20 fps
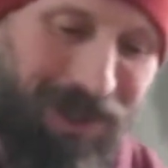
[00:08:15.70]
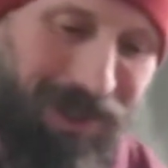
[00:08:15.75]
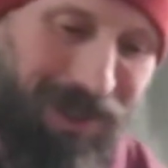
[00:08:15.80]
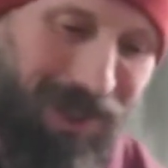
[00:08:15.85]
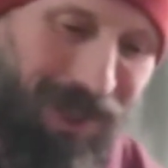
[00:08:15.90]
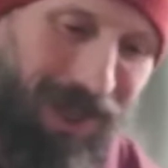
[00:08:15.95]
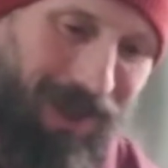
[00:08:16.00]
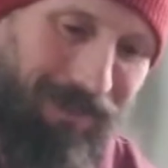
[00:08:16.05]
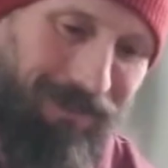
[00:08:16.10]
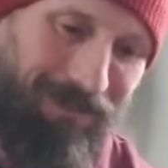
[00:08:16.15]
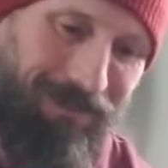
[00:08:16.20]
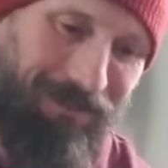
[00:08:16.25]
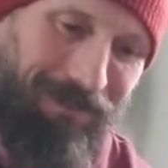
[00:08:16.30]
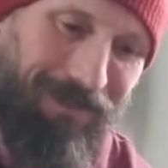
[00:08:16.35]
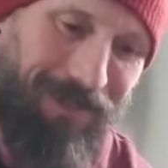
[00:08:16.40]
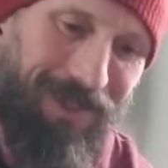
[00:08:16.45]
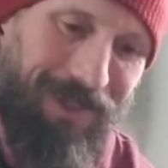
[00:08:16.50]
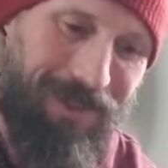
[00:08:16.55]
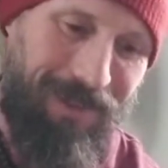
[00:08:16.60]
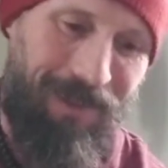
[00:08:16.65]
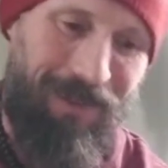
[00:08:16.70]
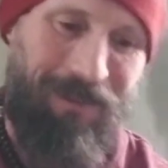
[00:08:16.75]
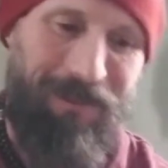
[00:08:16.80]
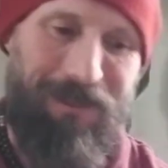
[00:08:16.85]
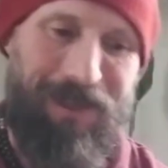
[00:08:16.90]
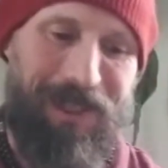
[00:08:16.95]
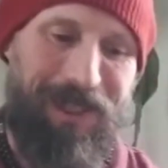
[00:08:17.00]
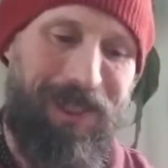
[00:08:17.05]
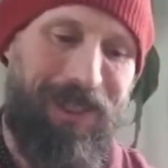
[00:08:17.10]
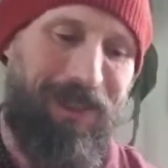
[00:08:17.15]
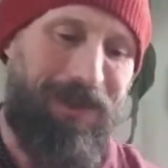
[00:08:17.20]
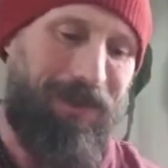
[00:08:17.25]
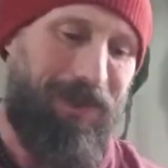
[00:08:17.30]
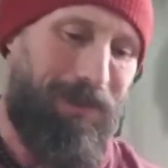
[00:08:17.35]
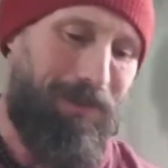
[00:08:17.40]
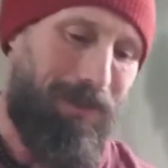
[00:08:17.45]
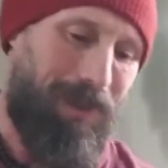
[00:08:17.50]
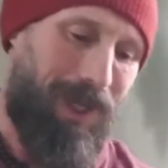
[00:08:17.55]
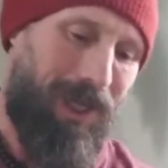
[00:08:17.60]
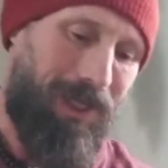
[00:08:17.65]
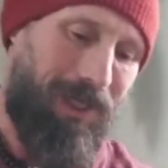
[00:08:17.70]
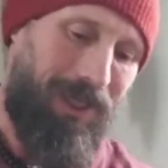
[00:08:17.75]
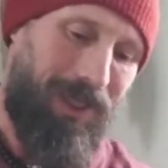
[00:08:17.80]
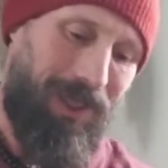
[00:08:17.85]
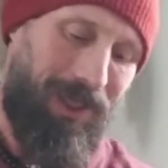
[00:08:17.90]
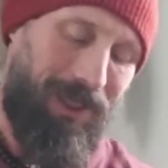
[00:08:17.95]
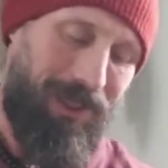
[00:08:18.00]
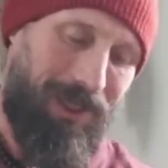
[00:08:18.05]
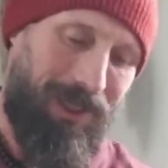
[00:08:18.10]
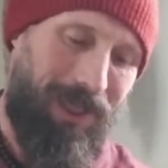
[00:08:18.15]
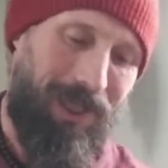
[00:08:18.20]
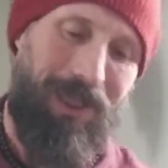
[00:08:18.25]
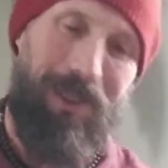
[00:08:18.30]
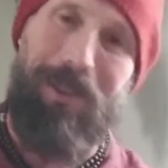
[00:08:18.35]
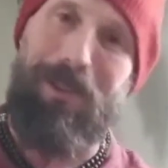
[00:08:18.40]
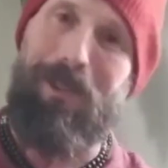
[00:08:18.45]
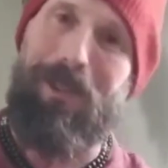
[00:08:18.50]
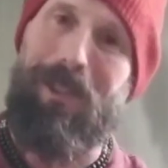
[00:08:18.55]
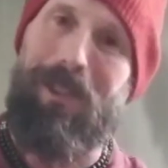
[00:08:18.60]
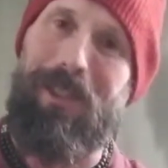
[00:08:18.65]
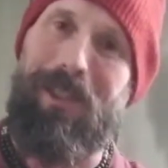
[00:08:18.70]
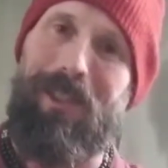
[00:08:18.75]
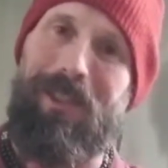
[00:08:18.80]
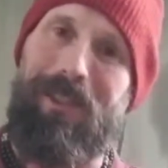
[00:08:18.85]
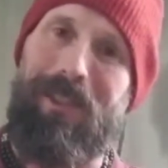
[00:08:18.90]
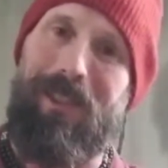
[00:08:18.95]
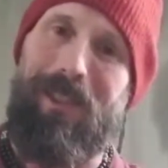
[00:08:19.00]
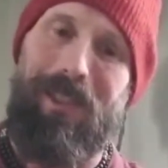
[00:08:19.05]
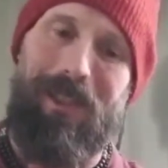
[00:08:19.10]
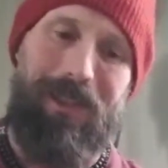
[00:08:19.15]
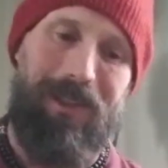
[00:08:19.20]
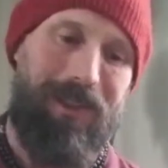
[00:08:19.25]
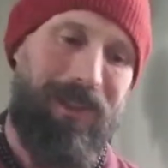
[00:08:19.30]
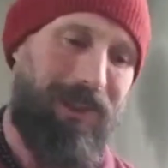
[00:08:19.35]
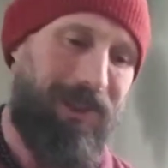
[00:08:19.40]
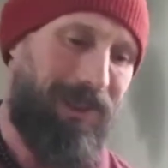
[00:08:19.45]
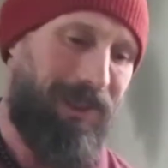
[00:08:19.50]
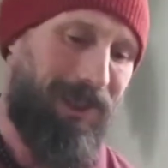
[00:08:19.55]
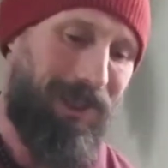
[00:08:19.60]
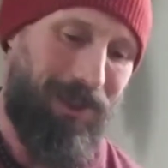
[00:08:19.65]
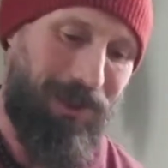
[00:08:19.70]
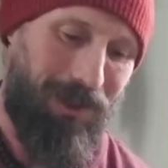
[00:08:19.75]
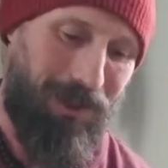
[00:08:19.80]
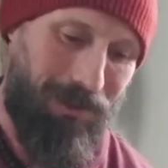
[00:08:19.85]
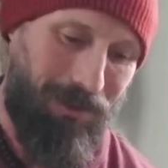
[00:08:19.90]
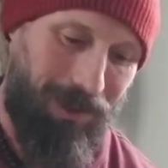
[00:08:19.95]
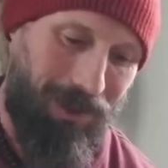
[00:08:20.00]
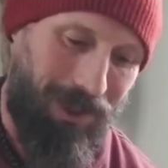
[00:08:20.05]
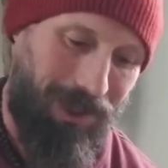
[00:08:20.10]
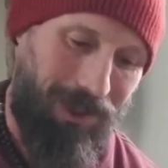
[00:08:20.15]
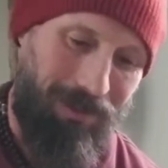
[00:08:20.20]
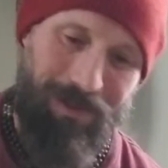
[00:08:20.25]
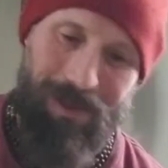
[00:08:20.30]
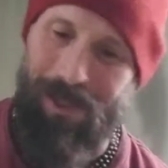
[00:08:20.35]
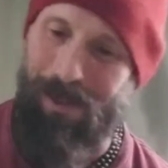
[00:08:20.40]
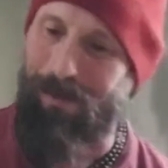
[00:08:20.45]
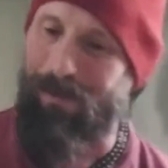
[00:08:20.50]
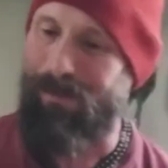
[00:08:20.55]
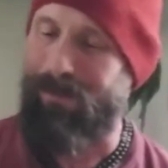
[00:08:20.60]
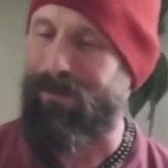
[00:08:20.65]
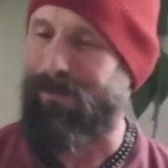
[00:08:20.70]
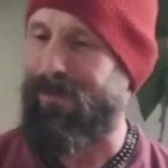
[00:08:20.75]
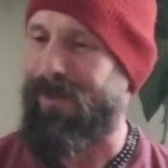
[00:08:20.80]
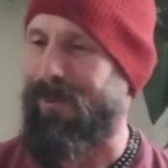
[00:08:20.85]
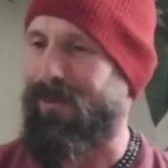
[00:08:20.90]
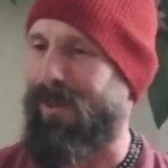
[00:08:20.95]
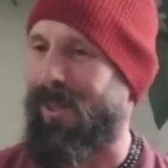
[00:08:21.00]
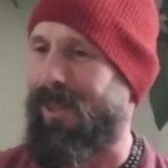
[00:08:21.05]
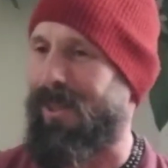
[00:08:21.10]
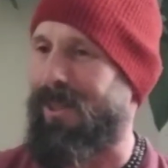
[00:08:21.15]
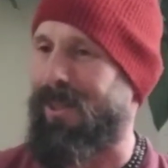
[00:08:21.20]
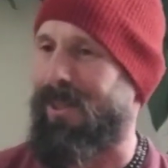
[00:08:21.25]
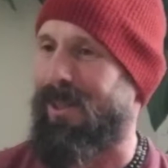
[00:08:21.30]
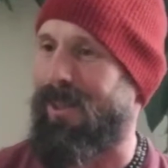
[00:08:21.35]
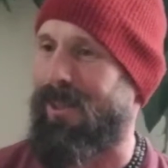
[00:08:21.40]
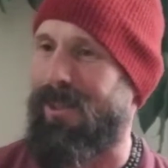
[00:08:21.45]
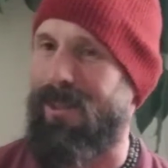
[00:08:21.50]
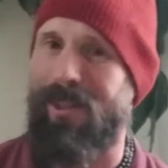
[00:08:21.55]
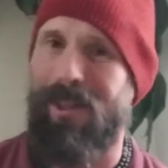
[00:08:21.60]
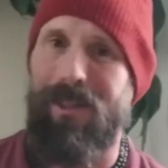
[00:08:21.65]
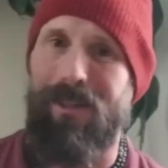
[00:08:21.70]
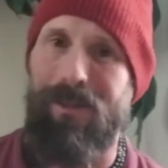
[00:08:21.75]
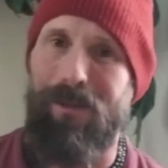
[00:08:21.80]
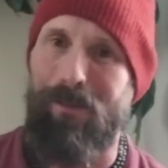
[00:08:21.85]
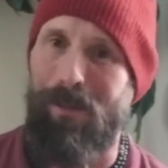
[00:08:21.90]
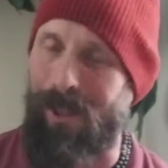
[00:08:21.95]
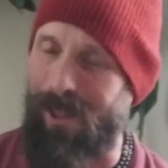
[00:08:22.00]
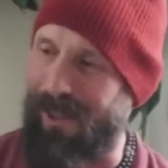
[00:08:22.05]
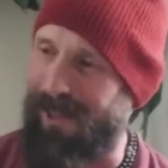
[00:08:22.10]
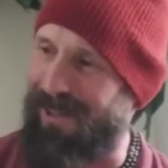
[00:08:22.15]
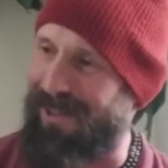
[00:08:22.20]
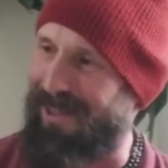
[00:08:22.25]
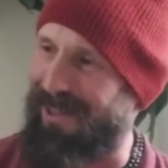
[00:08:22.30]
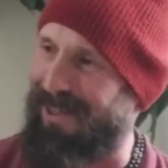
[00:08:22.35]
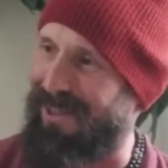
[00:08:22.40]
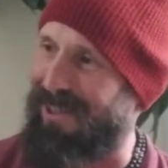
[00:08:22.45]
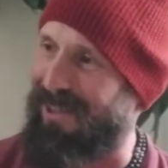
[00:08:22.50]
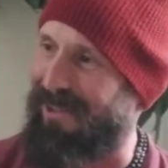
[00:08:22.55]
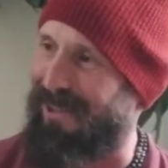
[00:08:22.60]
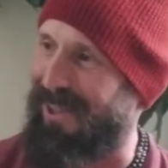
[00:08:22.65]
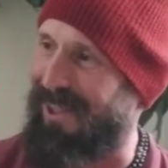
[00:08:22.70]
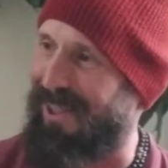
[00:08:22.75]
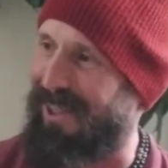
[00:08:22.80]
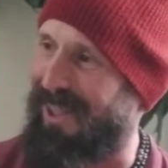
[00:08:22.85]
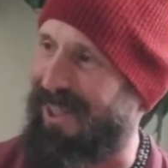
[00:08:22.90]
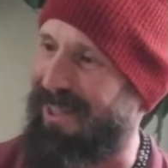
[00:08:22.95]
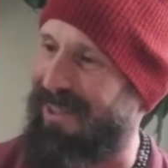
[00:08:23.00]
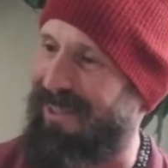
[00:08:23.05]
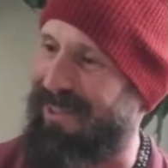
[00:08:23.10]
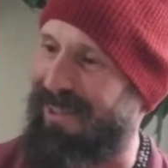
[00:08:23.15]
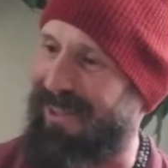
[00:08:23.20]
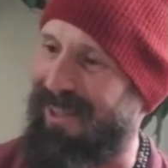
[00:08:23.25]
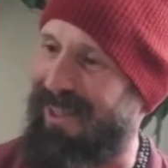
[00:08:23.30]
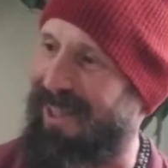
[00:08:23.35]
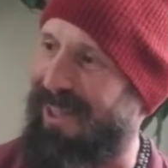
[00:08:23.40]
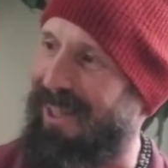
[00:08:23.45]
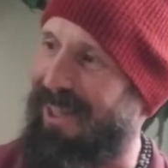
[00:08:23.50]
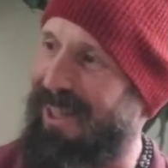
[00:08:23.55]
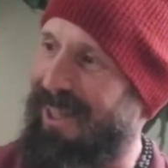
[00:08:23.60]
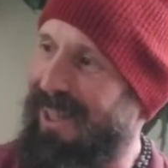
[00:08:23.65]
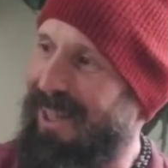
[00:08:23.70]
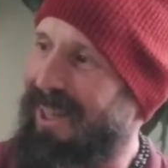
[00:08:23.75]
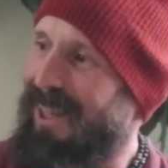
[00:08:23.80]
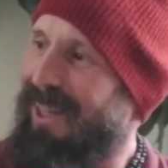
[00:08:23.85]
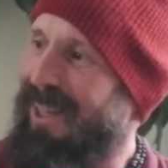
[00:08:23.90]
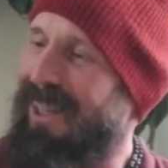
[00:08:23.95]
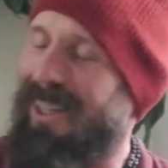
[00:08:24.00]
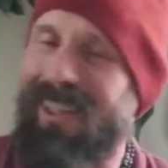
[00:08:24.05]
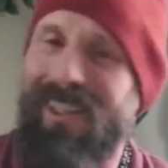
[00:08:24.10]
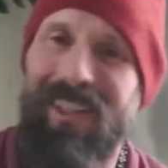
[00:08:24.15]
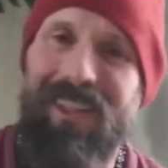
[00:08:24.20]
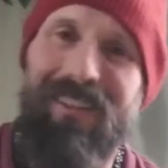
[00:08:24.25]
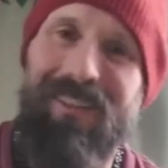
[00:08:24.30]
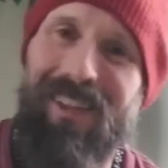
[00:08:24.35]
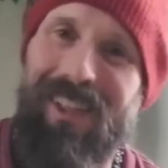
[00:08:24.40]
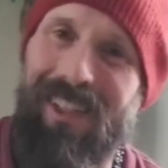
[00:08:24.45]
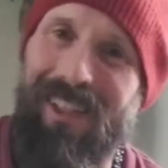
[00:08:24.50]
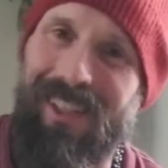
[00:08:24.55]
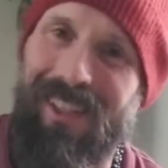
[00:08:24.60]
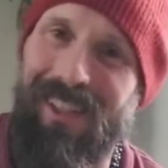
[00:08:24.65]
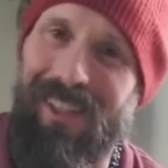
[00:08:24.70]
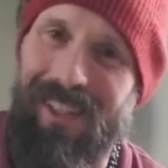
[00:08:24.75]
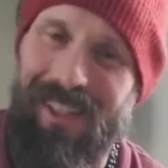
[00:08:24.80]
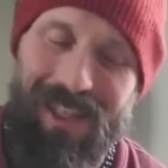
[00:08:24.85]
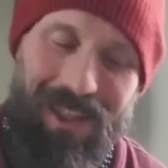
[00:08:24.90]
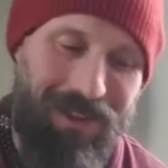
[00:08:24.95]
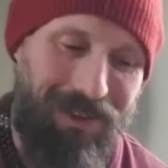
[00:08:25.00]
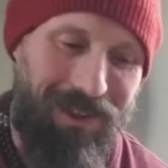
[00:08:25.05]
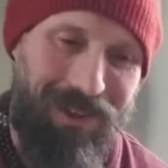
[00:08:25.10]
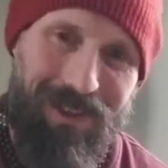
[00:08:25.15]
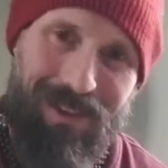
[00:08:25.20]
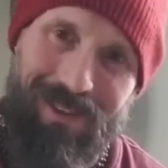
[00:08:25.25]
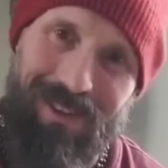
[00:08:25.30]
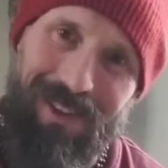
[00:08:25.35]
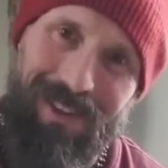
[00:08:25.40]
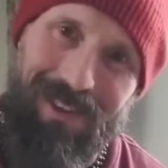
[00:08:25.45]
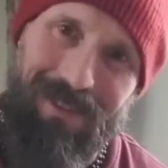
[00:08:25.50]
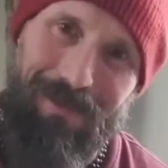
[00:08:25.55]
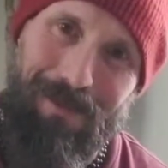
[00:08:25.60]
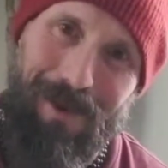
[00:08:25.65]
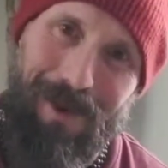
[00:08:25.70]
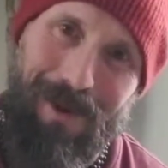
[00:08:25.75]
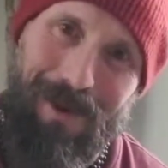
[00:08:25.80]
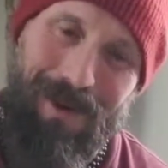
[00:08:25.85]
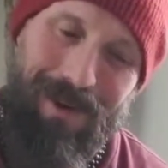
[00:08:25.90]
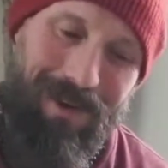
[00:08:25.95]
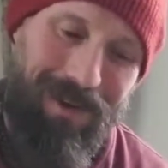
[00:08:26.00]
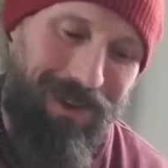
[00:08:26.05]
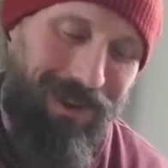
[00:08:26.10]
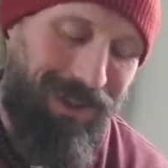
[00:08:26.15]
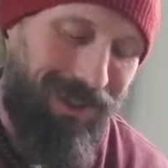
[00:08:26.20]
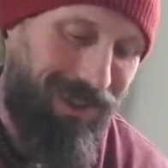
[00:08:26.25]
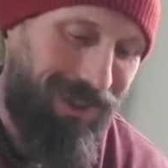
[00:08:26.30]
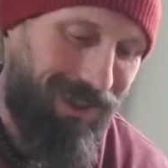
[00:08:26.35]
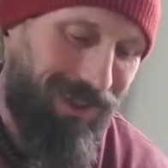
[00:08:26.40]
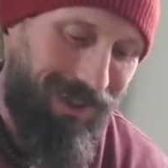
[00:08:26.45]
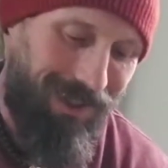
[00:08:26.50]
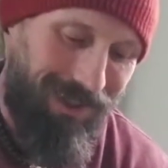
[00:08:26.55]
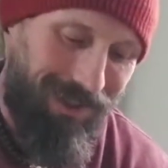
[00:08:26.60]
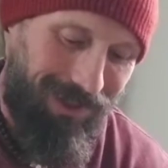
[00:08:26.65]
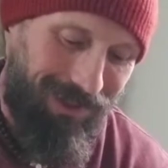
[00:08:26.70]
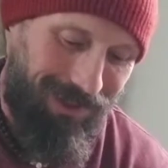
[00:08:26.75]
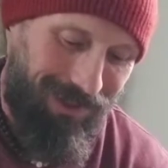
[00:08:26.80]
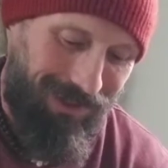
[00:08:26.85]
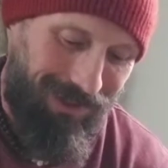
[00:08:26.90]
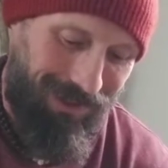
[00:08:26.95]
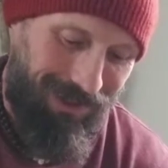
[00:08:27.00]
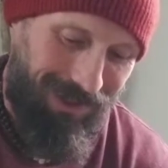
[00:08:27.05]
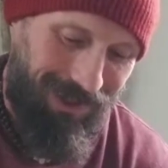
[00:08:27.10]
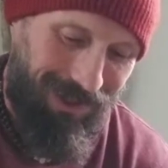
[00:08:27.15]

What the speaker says: yeah, so this is what my day is kind of looking like today. It's just kind of stringing. I've got 6 sets of beads to string together today and get ready to get out the door tomorrow. And